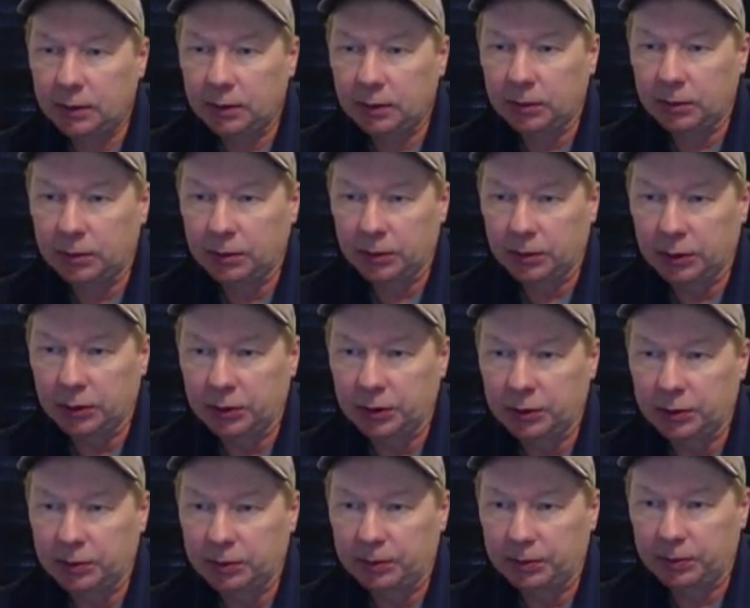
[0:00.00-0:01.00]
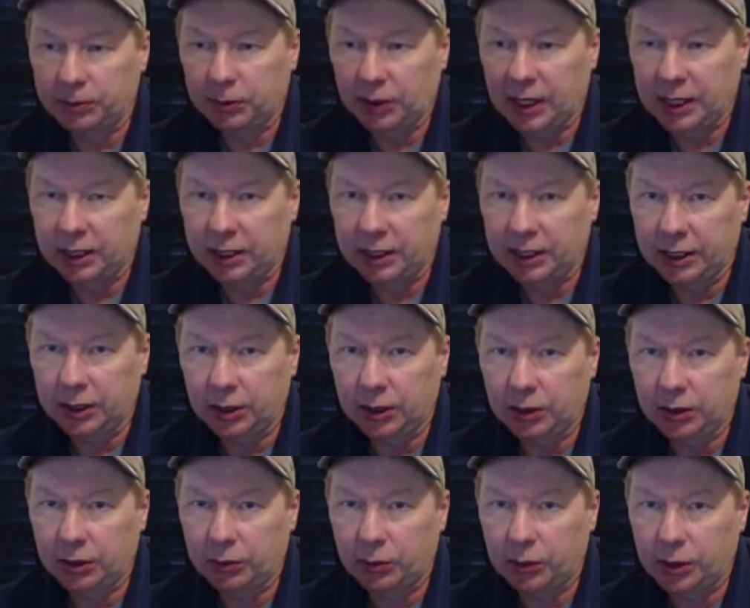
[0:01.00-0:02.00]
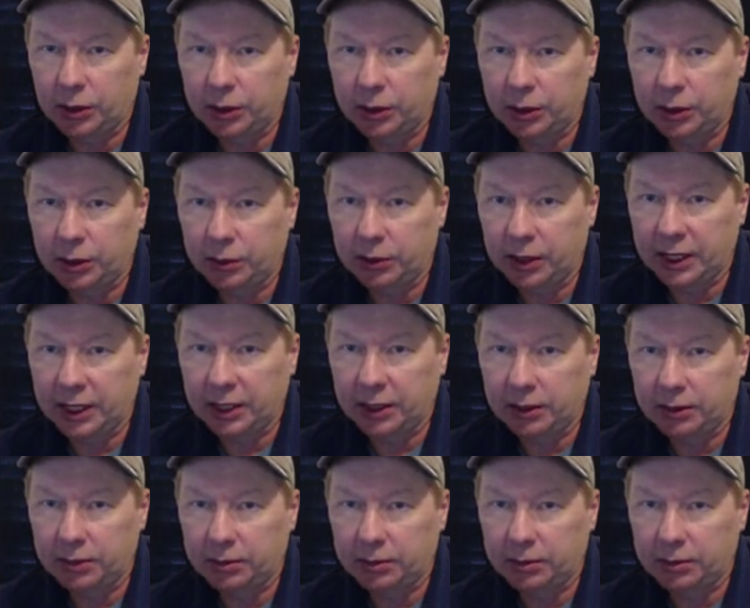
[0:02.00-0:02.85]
we're try to let all the water go down